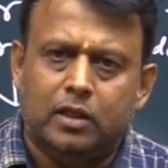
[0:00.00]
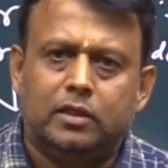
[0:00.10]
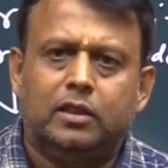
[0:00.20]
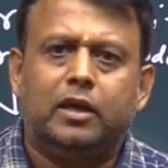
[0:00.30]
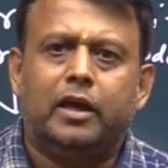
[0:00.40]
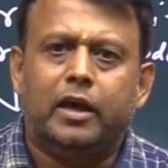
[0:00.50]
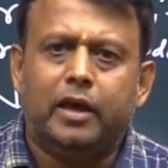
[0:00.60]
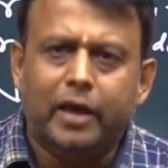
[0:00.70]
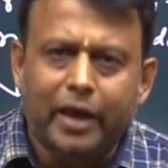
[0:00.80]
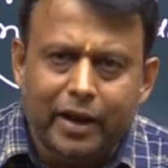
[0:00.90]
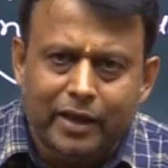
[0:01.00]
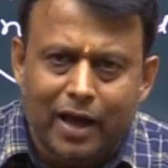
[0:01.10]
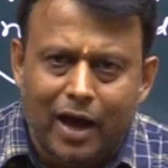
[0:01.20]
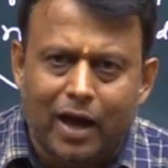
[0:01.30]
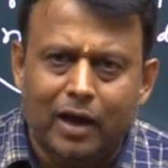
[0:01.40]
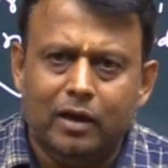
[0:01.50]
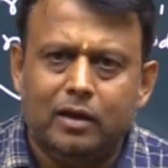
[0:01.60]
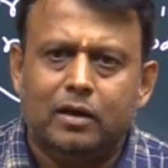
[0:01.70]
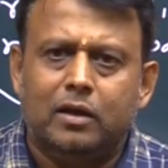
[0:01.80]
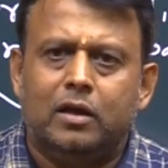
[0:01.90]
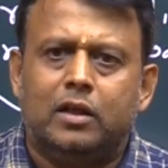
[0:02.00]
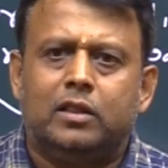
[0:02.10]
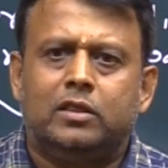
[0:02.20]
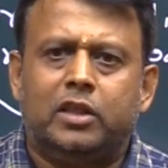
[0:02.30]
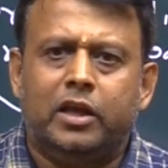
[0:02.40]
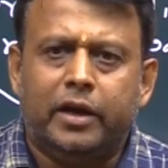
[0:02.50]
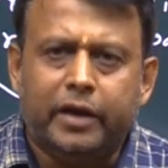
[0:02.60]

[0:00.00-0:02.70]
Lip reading: the area, the